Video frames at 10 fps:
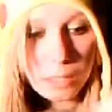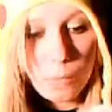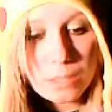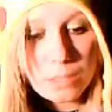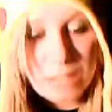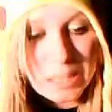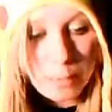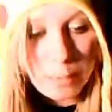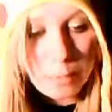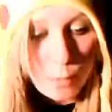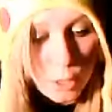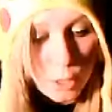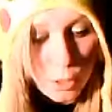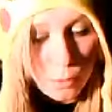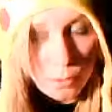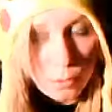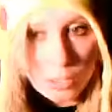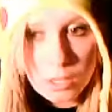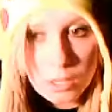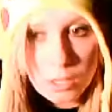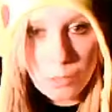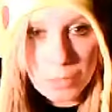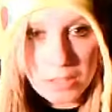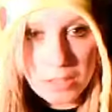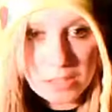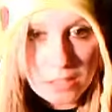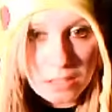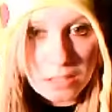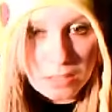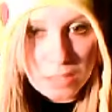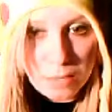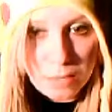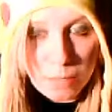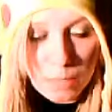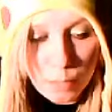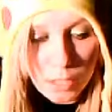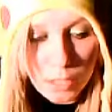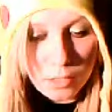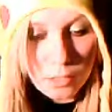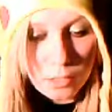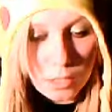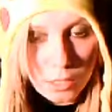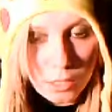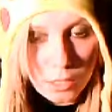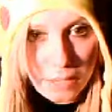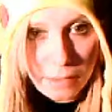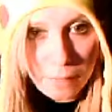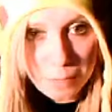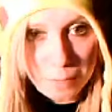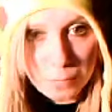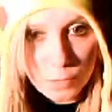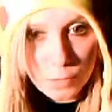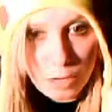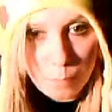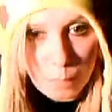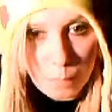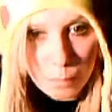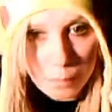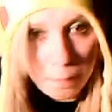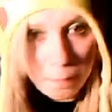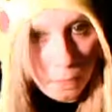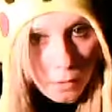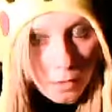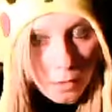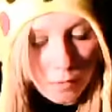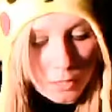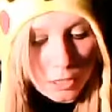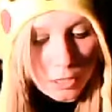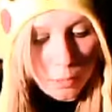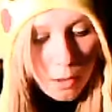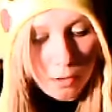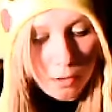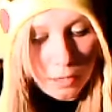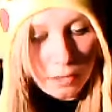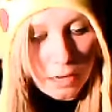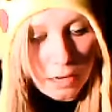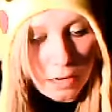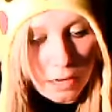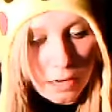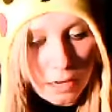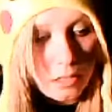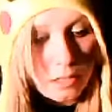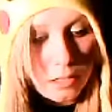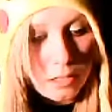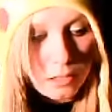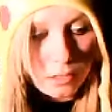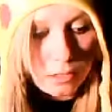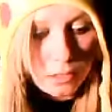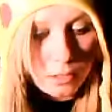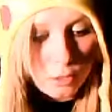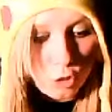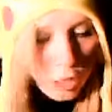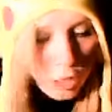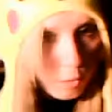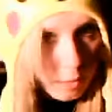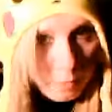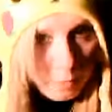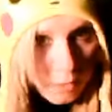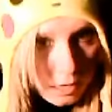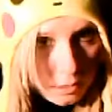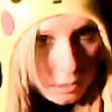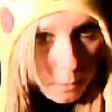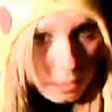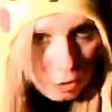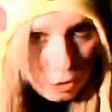on what size paper you use, what consistency of paper. Like graph paper fits in your pocket nice. Construction paper not so much.